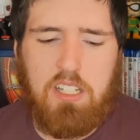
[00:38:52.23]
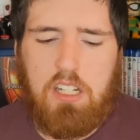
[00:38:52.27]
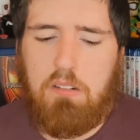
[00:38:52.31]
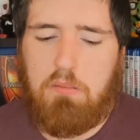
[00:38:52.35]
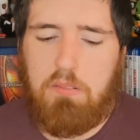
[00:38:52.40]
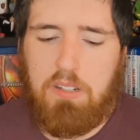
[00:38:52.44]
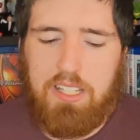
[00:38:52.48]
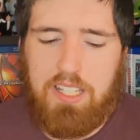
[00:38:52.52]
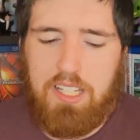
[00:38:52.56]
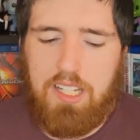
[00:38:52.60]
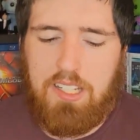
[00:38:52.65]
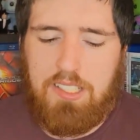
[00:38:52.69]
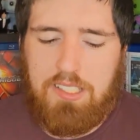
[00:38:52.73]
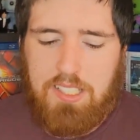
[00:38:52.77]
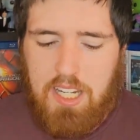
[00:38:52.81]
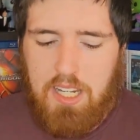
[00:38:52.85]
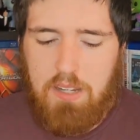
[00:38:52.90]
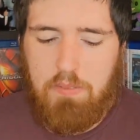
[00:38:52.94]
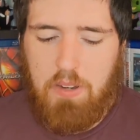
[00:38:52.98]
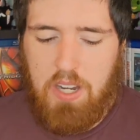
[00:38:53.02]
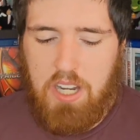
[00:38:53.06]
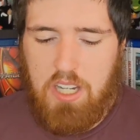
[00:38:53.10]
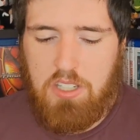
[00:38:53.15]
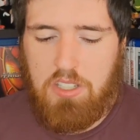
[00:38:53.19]
Not really a
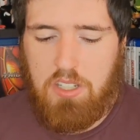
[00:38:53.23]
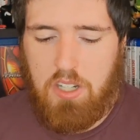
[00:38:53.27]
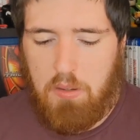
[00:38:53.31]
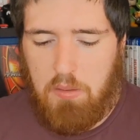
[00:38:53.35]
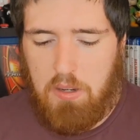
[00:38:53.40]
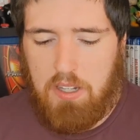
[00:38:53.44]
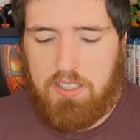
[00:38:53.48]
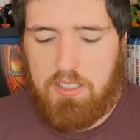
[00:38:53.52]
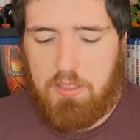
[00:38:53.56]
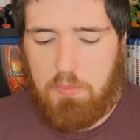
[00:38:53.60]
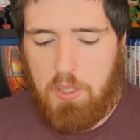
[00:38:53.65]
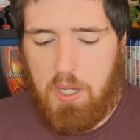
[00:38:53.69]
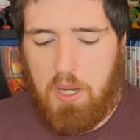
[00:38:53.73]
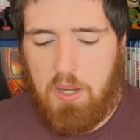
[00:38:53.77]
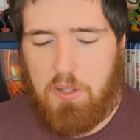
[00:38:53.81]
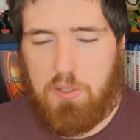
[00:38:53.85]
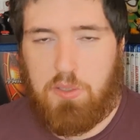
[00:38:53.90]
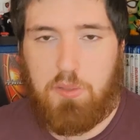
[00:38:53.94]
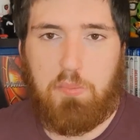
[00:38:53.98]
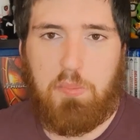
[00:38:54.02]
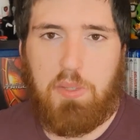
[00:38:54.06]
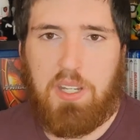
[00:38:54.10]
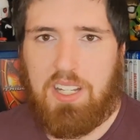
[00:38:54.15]
TV show, I suppose,